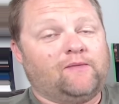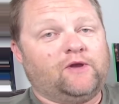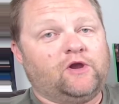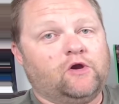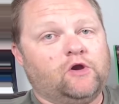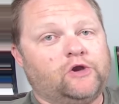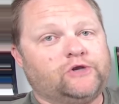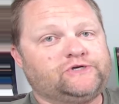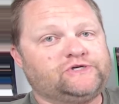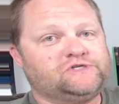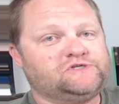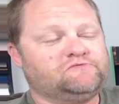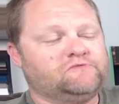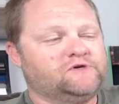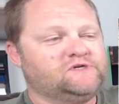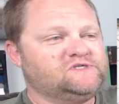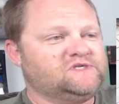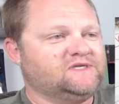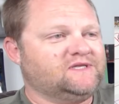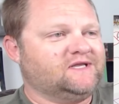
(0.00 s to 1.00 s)
heard just
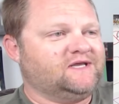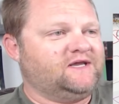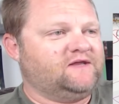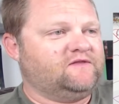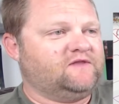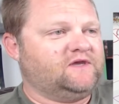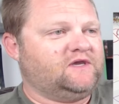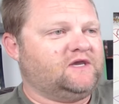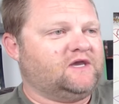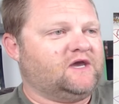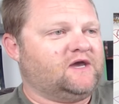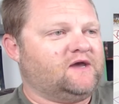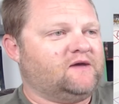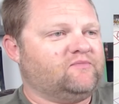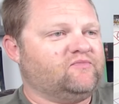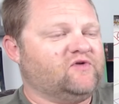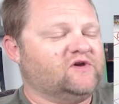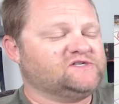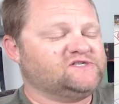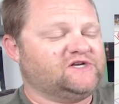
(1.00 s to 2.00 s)
recently the uh,
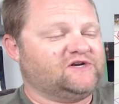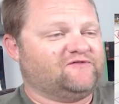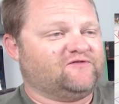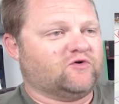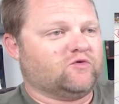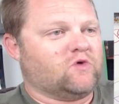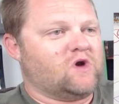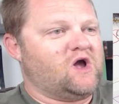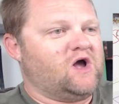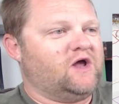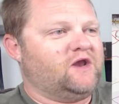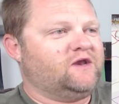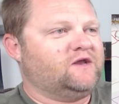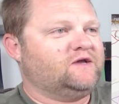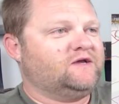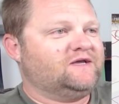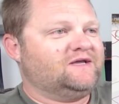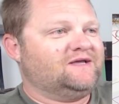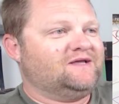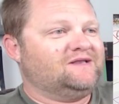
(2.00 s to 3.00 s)
president of Iran
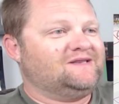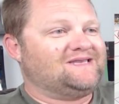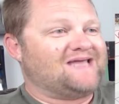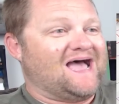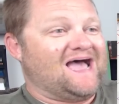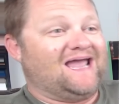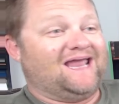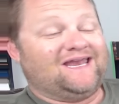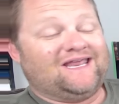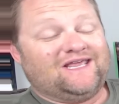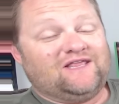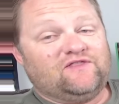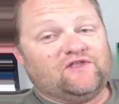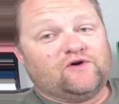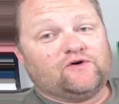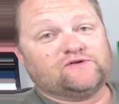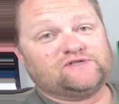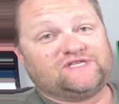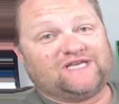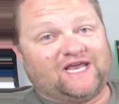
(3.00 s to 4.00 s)
died in
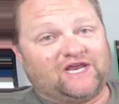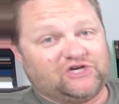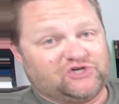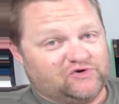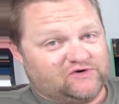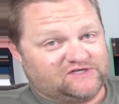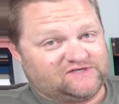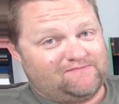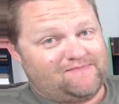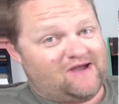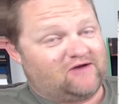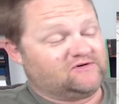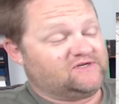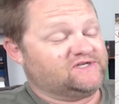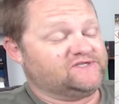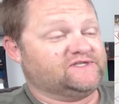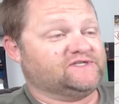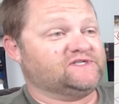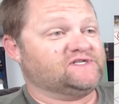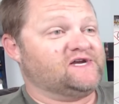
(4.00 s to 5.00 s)
those dangerous
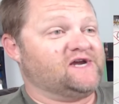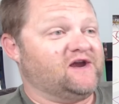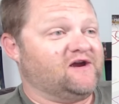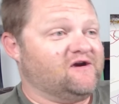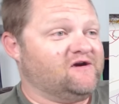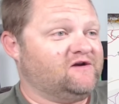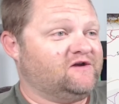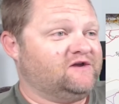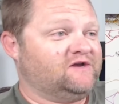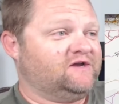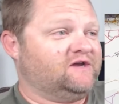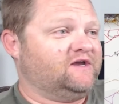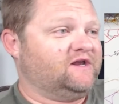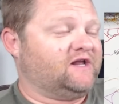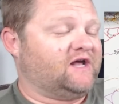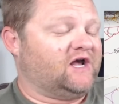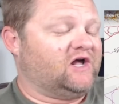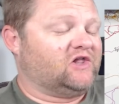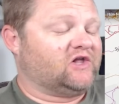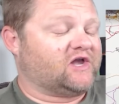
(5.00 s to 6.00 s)
mountains there in
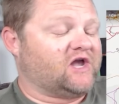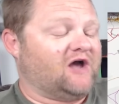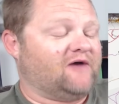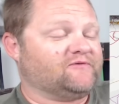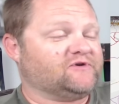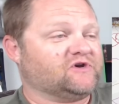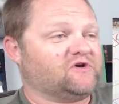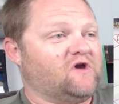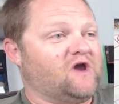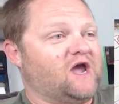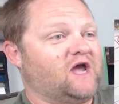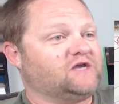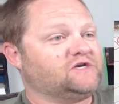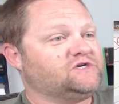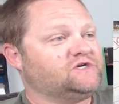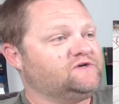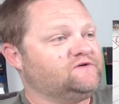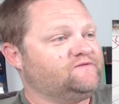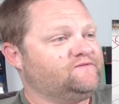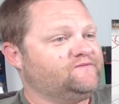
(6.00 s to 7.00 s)
a helicopter
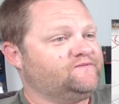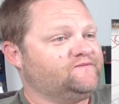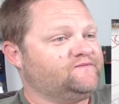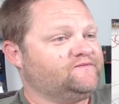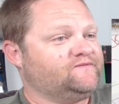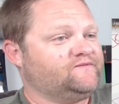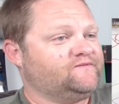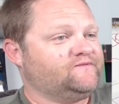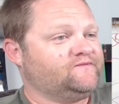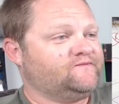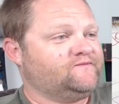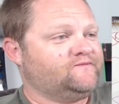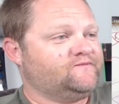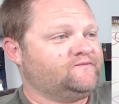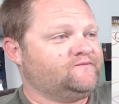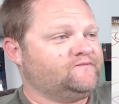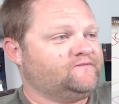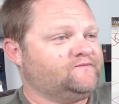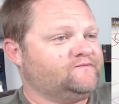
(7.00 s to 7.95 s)
crash. Network.